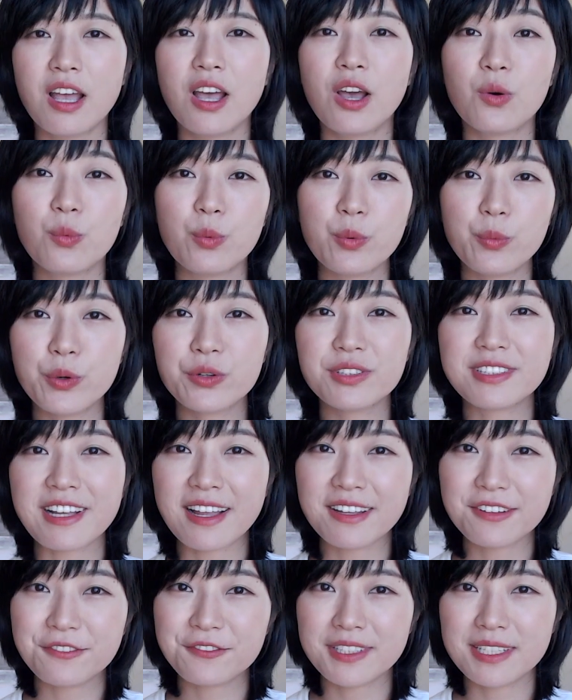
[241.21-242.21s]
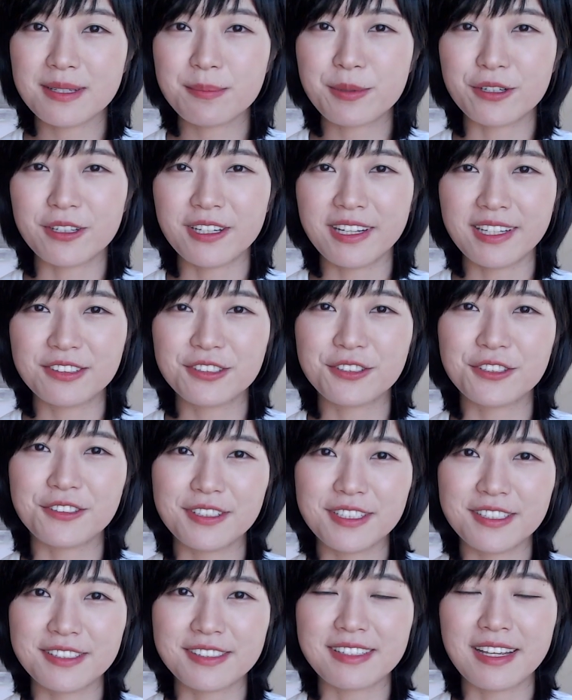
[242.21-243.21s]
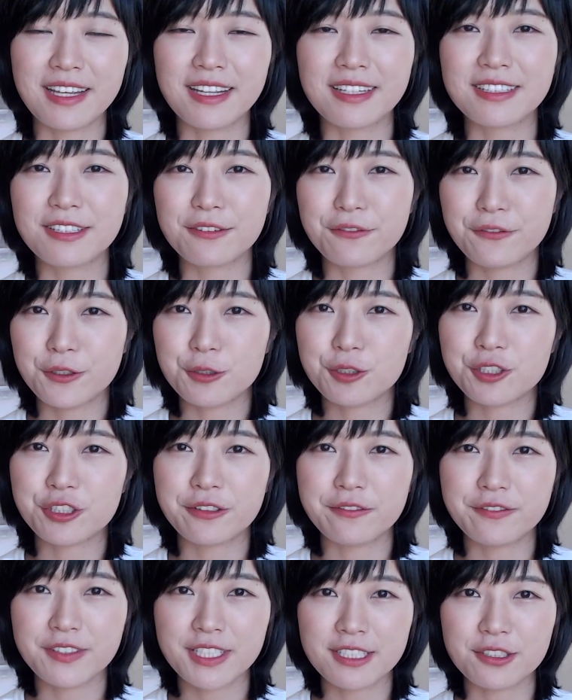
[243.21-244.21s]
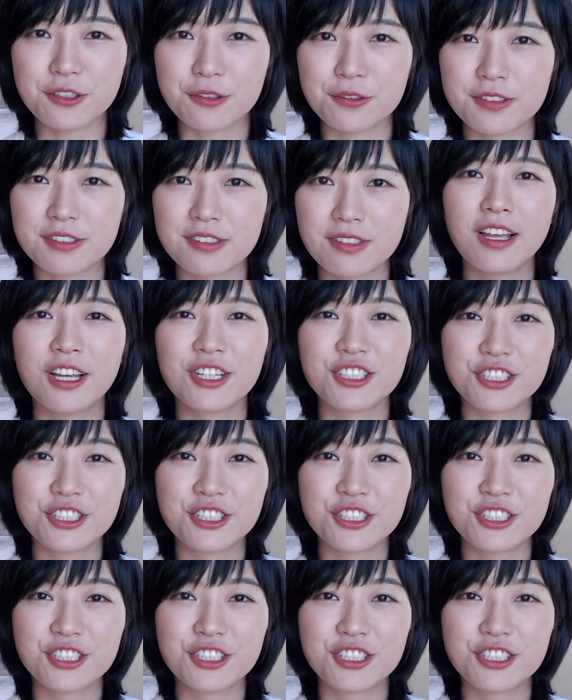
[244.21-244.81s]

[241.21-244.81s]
We will dive deeper into this in the future videos.